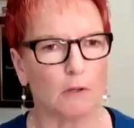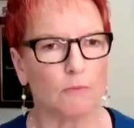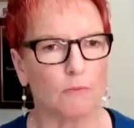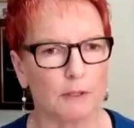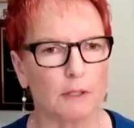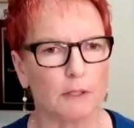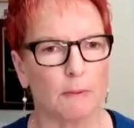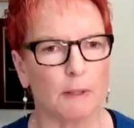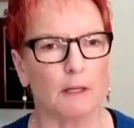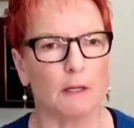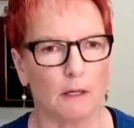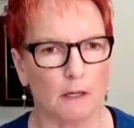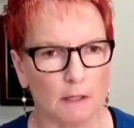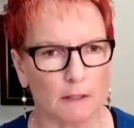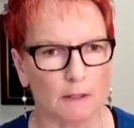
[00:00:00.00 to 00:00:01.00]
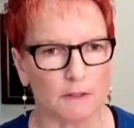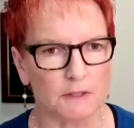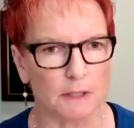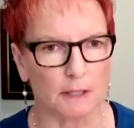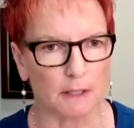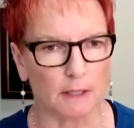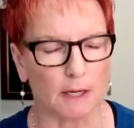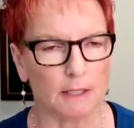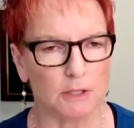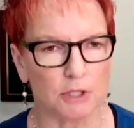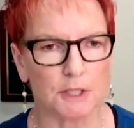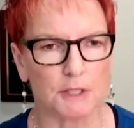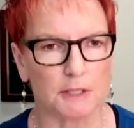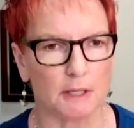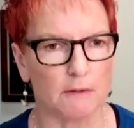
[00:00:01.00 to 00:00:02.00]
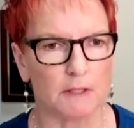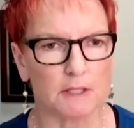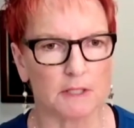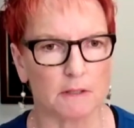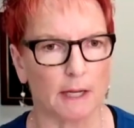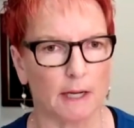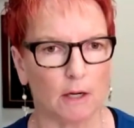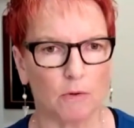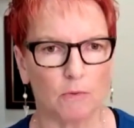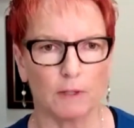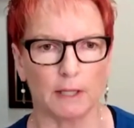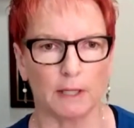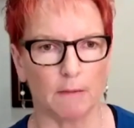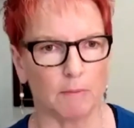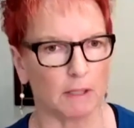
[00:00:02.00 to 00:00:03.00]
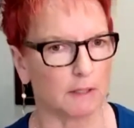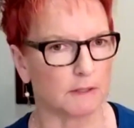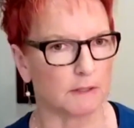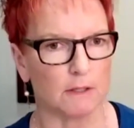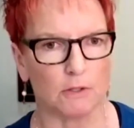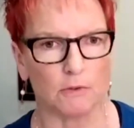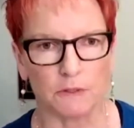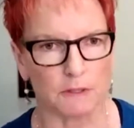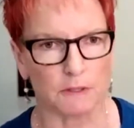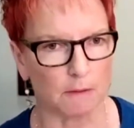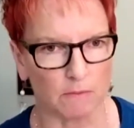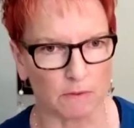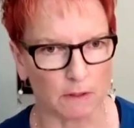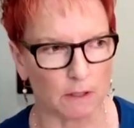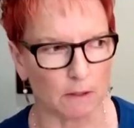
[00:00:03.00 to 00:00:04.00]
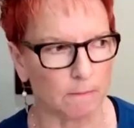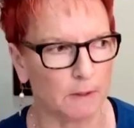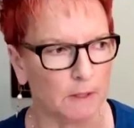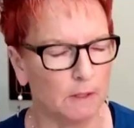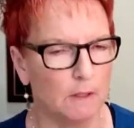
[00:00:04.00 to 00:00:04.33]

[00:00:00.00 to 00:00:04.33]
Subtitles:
all really being honest, and I just say this outright because I do the same thing,